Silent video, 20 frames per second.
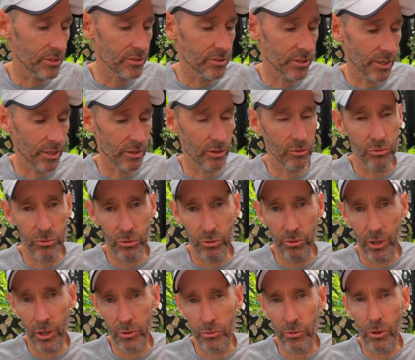least another
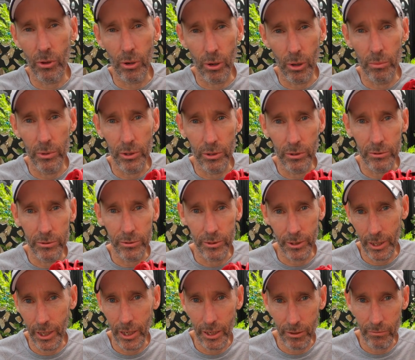200 kilometers
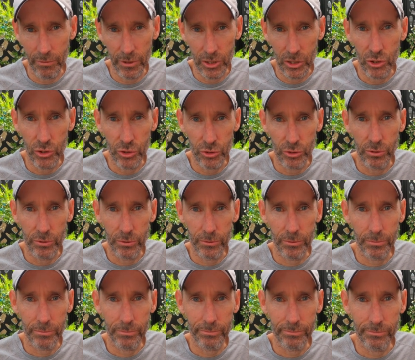out of these shoes.
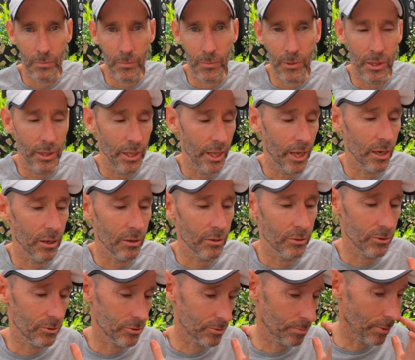Now,
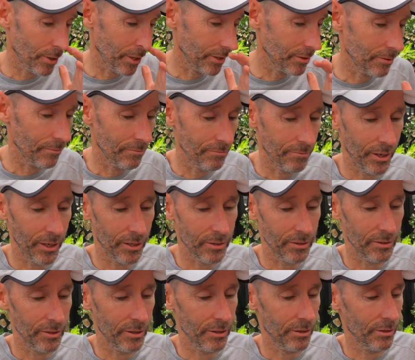despite the
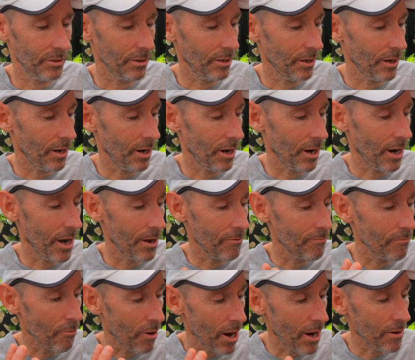fact that I
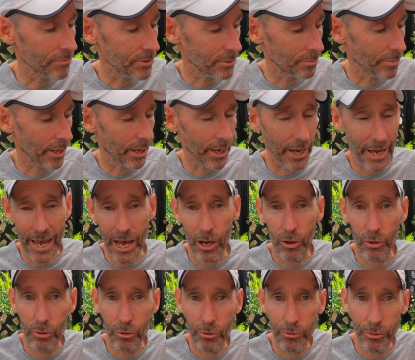have raved about
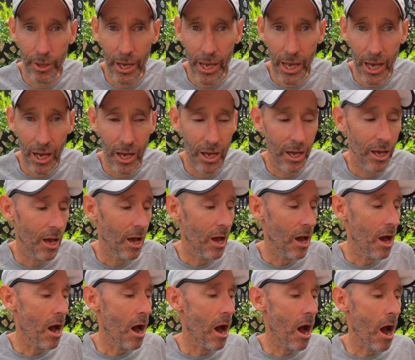how good they are,
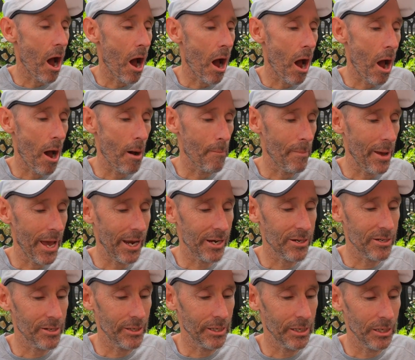I'm
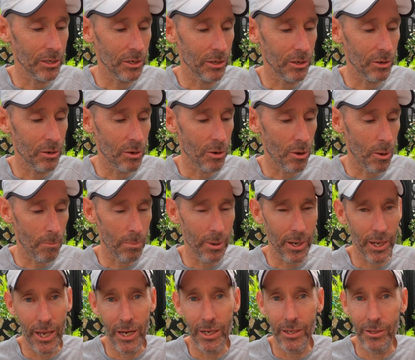actually not
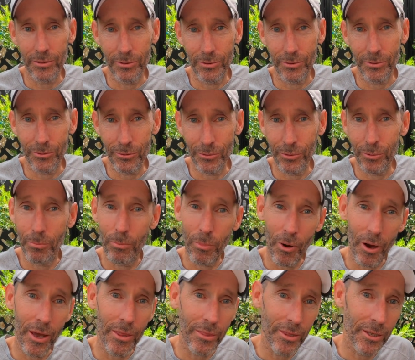planning to
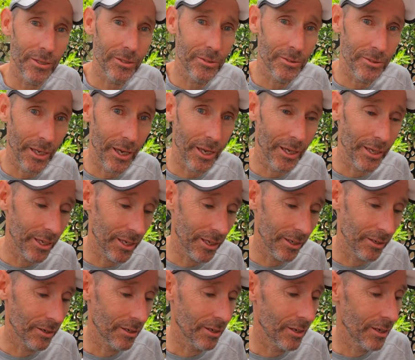buy these
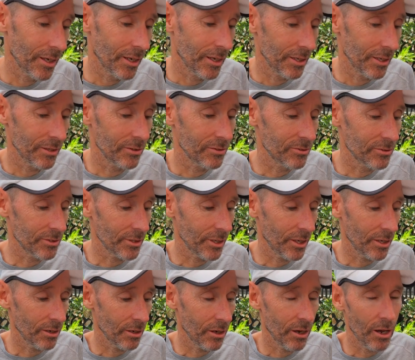again.
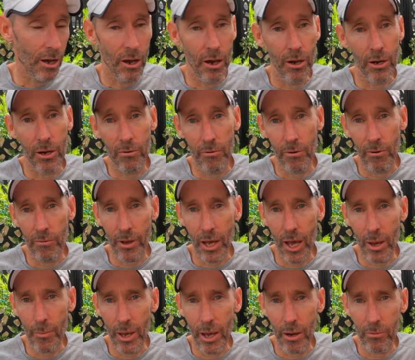Instead, Hoka have
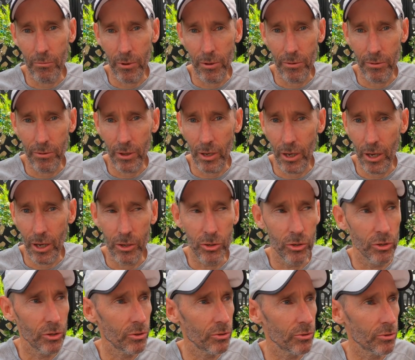come out with a
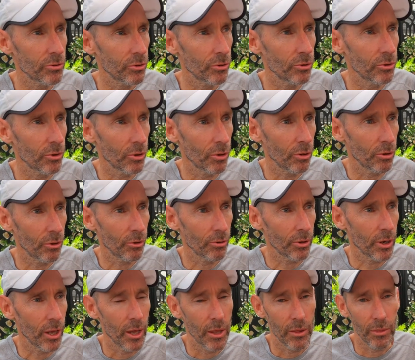new shoe
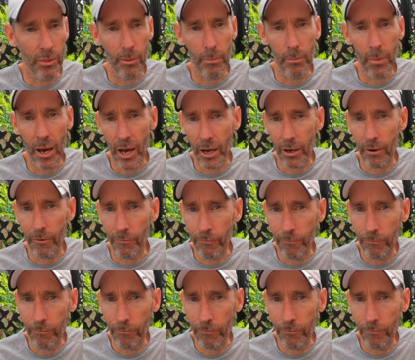called the Mark